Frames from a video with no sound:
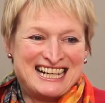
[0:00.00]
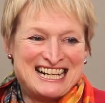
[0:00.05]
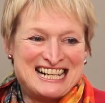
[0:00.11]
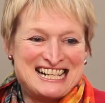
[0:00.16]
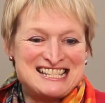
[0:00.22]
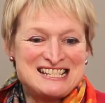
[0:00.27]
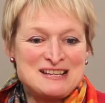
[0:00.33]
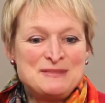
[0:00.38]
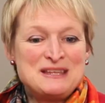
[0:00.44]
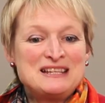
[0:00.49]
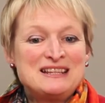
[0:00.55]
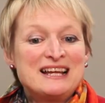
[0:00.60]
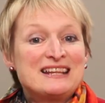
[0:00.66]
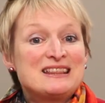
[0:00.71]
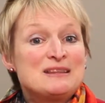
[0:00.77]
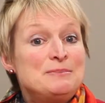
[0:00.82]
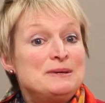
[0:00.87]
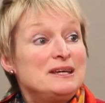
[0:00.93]
Something
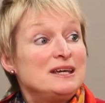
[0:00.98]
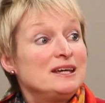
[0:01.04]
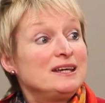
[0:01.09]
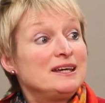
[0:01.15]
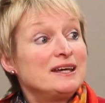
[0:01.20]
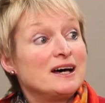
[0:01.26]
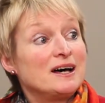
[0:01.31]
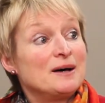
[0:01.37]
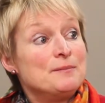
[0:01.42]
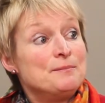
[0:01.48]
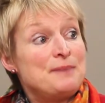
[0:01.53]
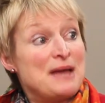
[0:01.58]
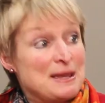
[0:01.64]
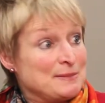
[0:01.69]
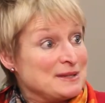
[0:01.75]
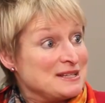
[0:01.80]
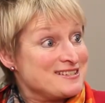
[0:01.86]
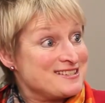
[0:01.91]
like the big
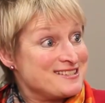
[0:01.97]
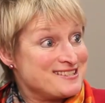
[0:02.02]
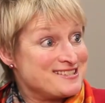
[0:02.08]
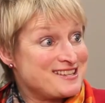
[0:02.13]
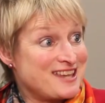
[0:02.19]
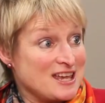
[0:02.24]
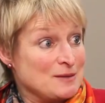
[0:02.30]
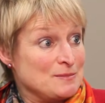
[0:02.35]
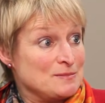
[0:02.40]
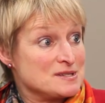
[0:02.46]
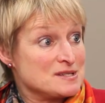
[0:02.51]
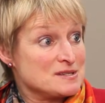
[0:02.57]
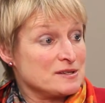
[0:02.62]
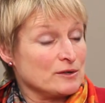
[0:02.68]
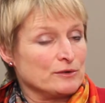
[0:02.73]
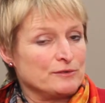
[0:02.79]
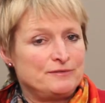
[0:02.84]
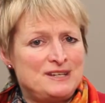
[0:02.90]
payment
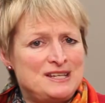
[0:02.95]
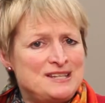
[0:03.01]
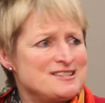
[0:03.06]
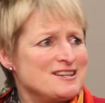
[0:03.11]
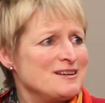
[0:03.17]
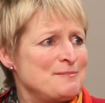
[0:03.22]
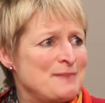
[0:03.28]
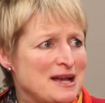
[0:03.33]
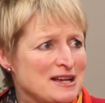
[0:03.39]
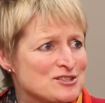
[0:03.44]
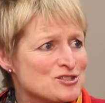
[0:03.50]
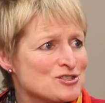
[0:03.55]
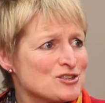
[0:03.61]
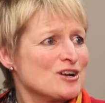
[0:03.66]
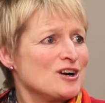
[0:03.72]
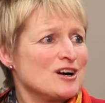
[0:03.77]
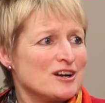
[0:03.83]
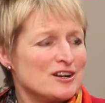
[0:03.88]
schemes, Visa,
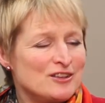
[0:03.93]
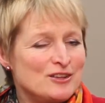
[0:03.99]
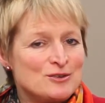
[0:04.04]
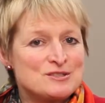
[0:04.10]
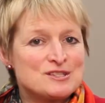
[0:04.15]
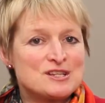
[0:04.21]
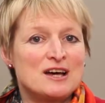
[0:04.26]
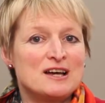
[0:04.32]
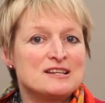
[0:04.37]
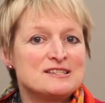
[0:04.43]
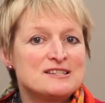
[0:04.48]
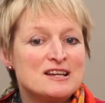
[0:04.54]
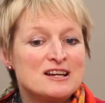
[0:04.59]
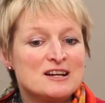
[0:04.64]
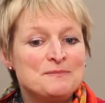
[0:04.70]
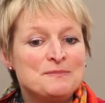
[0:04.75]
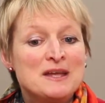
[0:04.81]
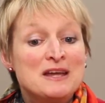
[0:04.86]
MasterCard, those guys,
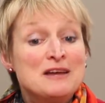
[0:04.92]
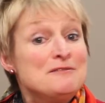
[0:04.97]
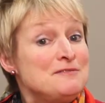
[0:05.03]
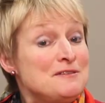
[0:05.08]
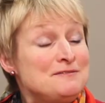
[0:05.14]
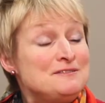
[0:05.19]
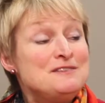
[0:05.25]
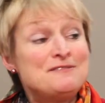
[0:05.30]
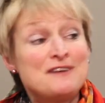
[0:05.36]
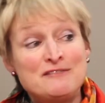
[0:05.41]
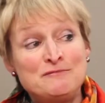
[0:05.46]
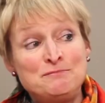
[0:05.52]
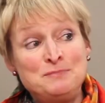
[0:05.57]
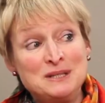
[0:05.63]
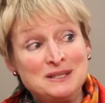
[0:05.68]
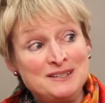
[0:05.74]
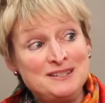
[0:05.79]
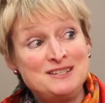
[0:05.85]
$55
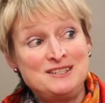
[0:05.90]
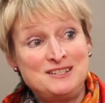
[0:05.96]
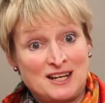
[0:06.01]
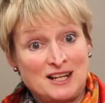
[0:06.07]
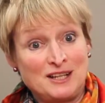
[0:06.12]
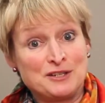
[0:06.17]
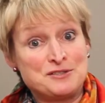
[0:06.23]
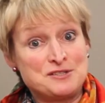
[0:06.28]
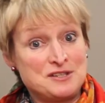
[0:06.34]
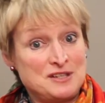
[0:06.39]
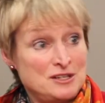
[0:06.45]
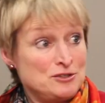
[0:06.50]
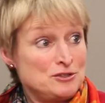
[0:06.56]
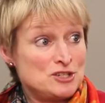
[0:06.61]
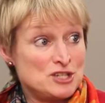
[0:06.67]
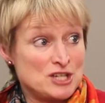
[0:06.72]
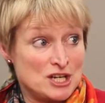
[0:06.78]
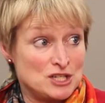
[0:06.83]
billion in
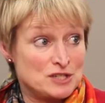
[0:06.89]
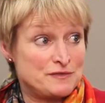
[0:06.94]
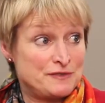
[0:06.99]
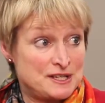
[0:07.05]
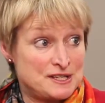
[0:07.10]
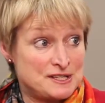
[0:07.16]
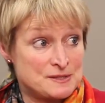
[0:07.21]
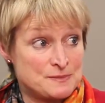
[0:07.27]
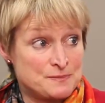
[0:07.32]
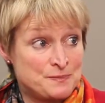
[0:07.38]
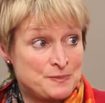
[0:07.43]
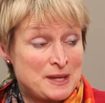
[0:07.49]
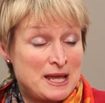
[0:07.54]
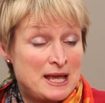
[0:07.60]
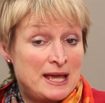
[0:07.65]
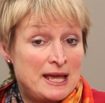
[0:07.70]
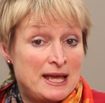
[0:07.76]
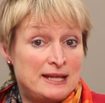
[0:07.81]
interchange fees.
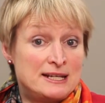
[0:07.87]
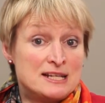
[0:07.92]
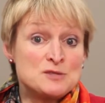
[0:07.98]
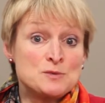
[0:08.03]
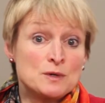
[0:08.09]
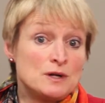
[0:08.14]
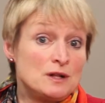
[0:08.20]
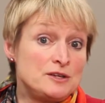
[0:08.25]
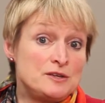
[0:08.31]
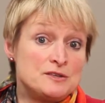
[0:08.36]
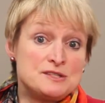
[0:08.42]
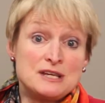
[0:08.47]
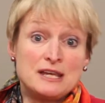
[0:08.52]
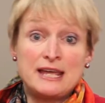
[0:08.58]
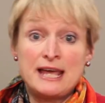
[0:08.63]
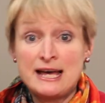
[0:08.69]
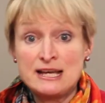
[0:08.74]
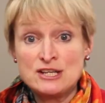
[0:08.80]
And as we're all
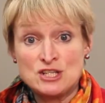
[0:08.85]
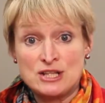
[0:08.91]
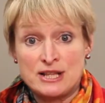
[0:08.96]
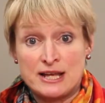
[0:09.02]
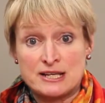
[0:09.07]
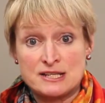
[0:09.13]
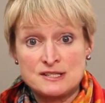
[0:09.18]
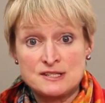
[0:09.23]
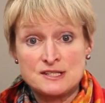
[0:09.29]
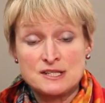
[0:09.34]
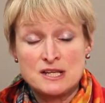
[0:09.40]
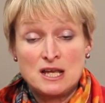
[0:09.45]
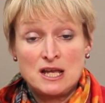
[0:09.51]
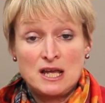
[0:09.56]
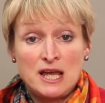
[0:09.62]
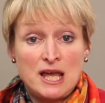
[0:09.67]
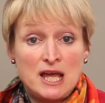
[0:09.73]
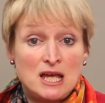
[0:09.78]
using cash less
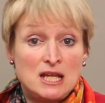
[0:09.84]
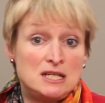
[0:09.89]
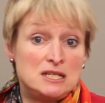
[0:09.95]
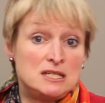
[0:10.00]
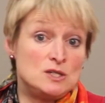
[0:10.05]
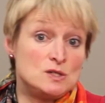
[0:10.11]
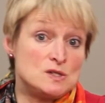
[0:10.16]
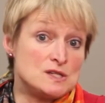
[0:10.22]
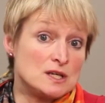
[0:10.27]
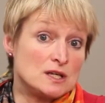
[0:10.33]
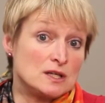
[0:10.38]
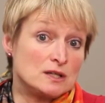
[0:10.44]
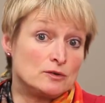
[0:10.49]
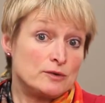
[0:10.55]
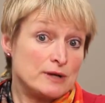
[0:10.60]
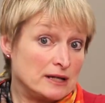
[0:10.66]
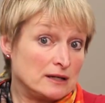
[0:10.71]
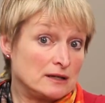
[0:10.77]
and using
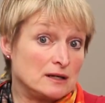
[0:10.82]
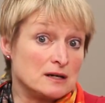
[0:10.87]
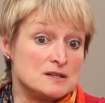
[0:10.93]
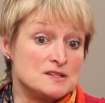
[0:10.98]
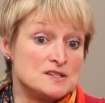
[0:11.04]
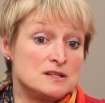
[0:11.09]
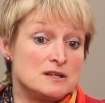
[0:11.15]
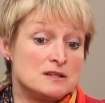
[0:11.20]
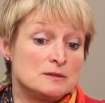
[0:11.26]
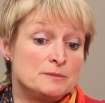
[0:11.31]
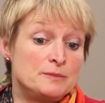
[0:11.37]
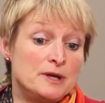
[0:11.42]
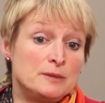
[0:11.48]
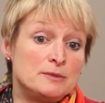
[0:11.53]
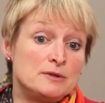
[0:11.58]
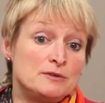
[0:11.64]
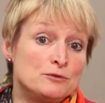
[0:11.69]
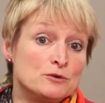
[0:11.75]
credit cards and other
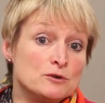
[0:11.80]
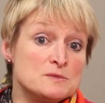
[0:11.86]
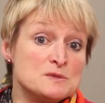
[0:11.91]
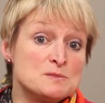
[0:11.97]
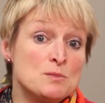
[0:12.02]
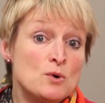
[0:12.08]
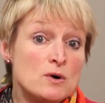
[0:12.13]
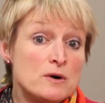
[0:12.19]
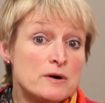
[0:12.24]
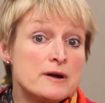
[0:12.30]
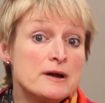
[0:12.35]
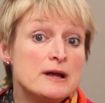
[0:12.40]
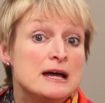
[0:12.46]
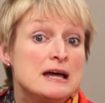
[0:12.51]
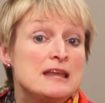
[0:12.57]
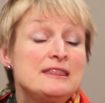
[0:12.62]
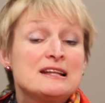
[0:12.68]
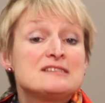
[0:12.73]
payment forms more,
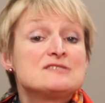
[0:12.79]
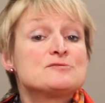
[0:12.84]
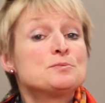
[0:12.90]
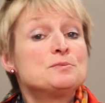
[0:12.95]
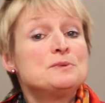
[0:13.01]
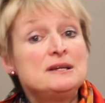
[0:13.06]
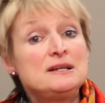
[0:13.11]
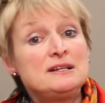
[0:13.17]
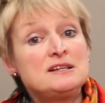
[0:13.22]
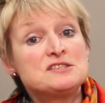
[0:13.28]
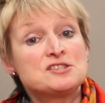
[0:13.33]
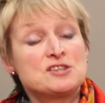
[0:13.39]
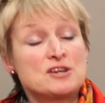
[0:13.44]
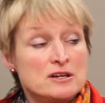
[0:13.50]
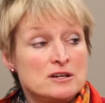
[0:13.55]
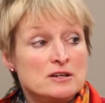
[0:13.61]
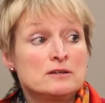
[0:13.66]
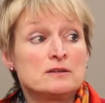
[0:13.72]
that's really
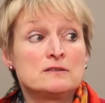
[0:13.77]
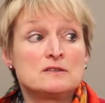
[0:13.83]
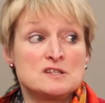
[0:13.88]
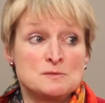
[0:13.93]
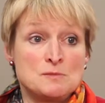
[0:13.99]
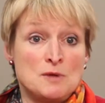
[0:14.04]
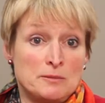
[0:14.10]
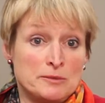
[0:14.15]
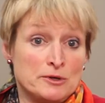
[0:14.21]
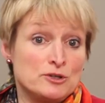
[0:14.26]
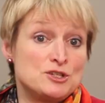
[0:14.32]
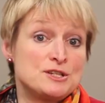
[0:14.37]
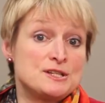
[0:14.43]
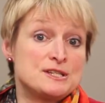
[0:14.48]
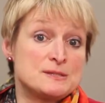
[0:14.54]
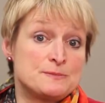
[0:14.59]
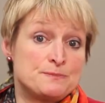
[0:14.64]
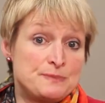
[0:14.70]
starting to hurt the small
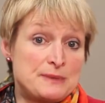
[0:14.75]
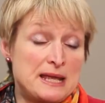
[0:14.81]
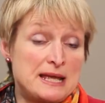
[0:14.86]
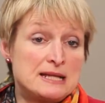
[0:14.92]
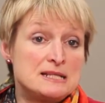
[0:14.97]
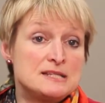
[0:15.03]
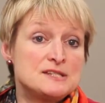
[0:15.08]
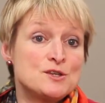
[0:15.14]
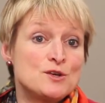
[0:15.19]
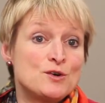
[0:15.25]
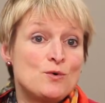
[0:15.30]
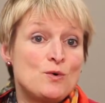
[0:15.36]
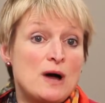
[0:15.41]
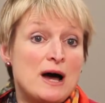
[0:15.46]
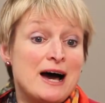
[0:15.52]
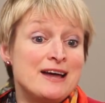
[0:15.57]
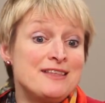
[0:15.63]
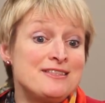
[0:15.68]
merchants. And so
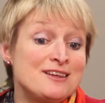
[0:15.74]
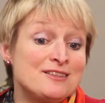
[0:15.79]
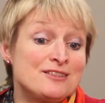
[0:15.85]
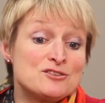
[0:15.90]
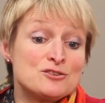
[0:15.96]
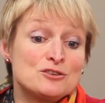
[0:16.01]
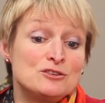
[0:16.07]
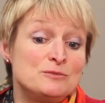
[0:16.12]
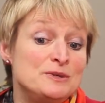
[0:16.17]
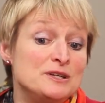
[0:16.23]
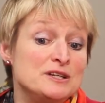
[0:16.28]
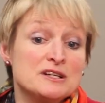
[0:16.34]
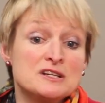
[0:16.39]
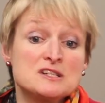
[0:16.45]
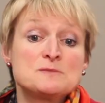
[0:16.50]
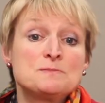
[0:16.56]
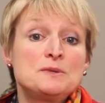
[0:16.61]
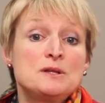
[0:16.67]
I think there's going to be an
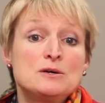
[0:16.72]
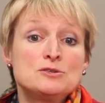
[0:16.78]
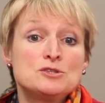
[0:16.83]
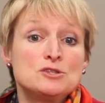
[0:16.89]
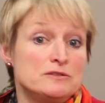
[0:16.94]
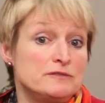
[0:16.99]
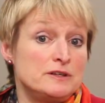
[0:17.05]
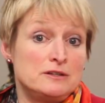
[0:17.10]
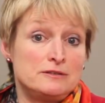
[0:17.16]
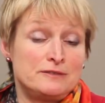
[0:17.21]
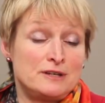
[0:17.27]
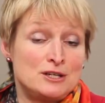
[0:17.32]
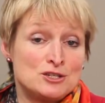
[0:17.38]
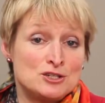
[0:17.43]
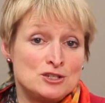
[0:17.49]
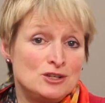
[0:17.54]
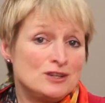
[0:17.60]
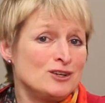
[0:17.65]
explosion of
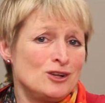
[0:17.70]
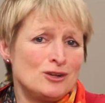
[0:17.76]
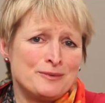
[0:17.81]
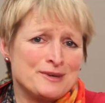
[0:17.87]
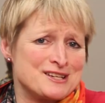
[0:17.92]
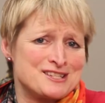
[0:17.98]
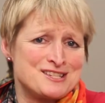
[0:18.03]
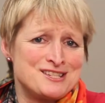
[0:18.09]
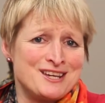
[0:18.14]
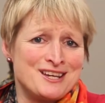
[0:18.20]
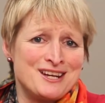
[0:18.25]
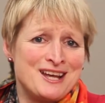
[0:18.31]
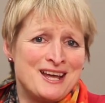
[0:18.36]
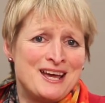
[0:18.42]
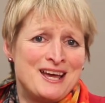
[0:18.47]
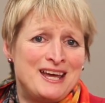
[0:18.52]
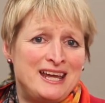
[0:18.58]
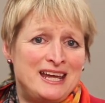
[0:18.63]
innovation. You can already see it
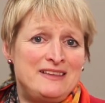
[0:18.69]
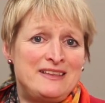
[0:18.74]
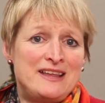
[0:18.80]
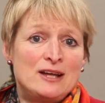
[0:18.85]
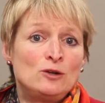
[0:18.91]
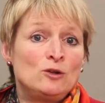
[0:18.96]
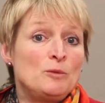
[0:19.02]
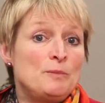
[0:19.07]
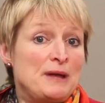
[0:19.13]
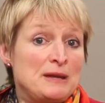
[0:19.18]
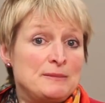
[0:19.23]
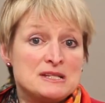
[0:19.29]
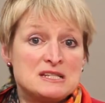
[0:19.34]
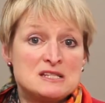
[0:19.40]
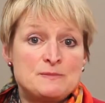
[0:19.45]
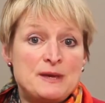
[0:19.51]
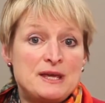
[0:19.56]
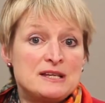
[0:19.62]
in that whole
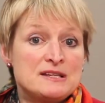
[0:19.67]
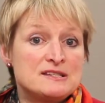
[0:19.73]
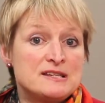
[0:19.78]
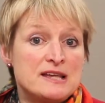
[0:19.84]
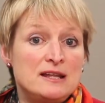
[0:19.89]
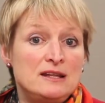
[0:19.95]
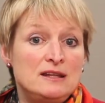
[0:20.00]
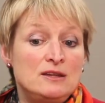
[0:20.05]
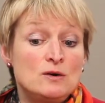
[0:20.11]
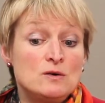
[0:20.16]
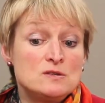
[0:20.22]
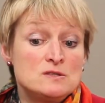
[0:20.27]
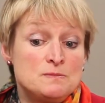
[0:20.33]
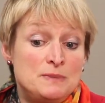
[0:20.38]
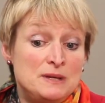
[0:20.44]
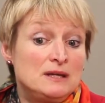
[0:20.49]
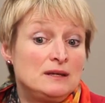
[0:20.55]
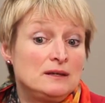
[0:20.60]
payment space, and those
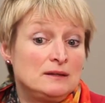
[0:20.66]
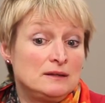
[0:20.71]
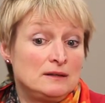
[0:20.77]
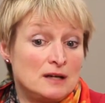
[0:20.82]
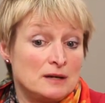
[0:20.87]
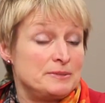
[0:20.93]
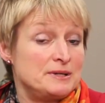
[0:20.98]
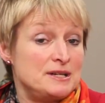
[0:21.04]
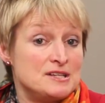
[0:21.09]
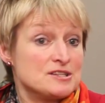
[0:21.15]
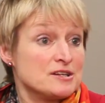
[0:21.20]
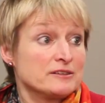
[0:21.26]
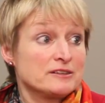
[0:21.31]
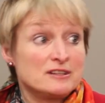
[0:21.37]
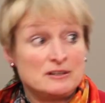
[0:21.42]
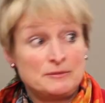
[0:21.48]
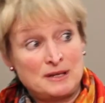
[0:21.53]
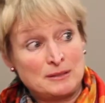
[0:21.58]
big companies
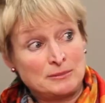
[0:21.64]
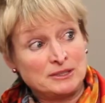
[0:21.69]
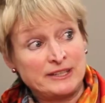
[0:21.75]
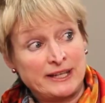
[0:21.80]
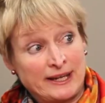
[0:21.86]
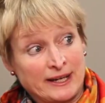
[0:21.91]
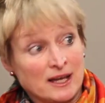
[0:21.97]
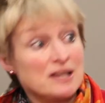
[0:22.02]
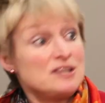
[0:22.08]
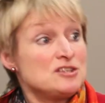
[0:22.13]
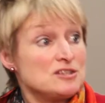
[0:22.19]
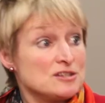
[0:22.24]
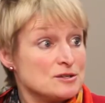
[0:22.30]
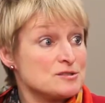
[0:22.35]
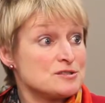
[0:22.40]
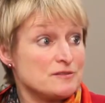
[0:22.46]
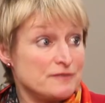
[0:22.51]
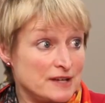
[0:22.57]
aren't going to be able to hang on to
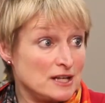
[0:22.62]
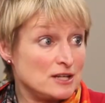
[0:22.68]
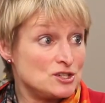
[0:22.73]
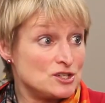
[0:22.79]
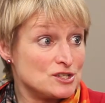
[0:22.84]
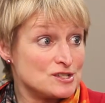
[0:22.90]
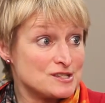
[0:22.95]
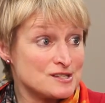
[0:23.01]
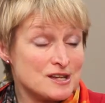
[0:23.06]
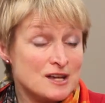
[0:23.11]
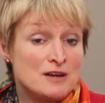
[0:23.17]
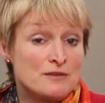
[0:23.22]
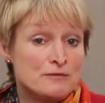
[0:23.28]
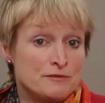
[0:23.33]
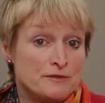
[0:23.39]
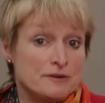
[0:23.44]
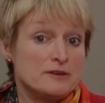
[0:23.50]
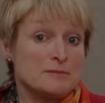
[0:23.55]
those advantages
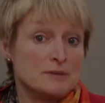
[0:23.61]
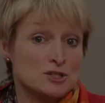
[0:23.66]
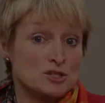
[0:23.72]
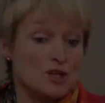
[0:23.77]
for very much